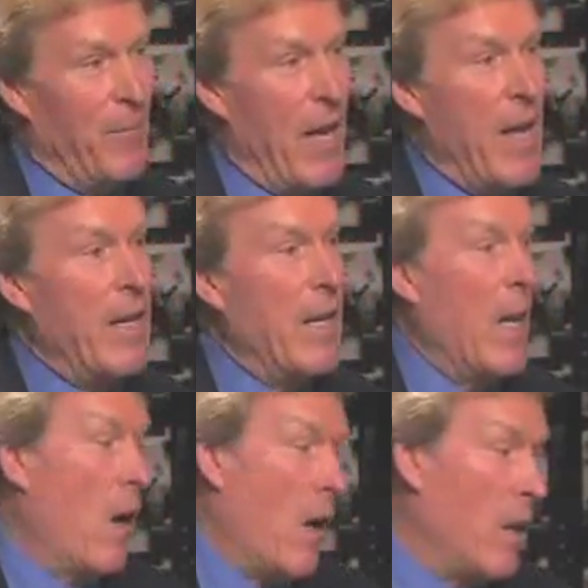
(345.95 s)
And
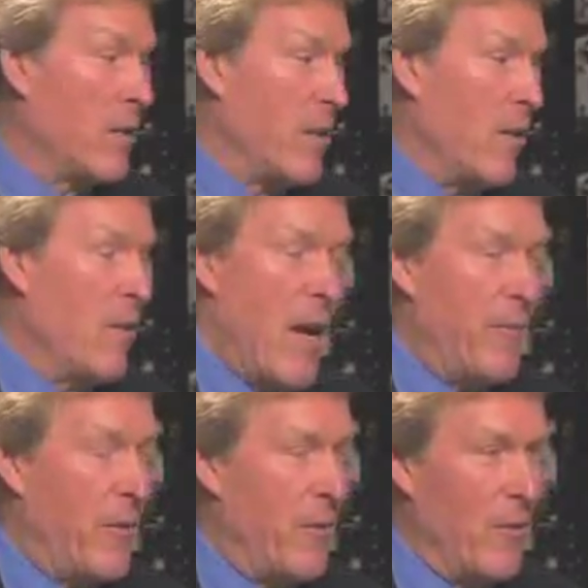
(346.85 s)
also,
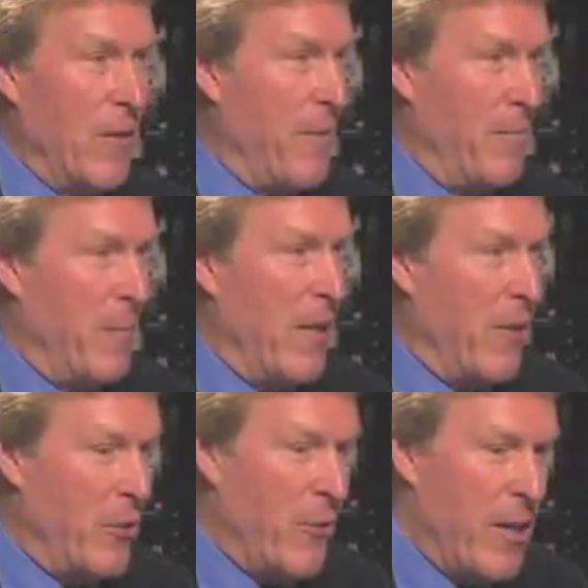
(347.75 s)
after I've been
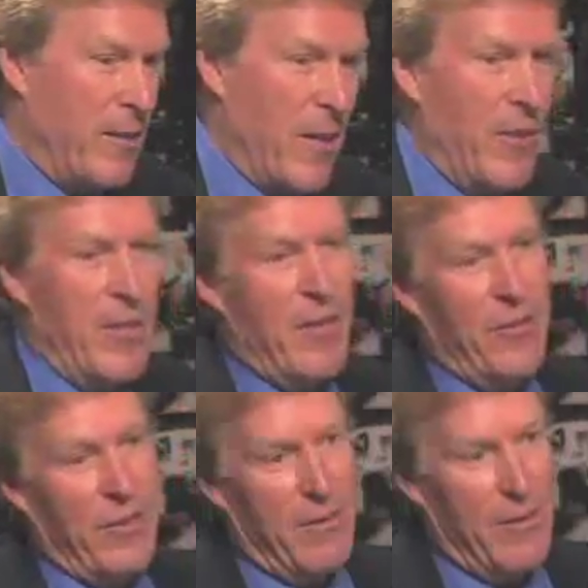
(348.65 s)
here 27
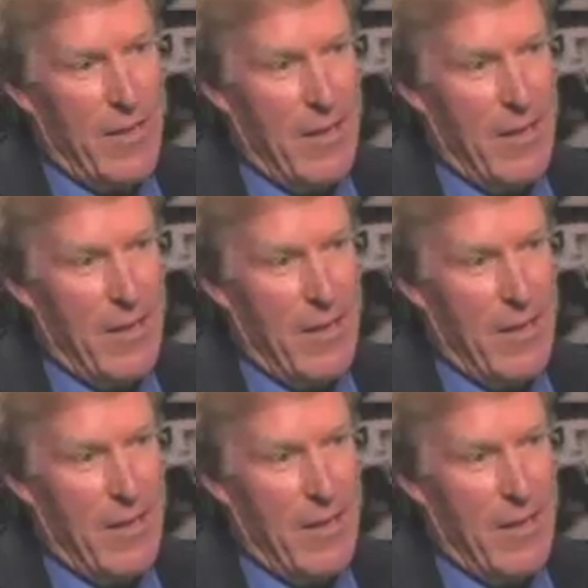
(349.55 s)
years and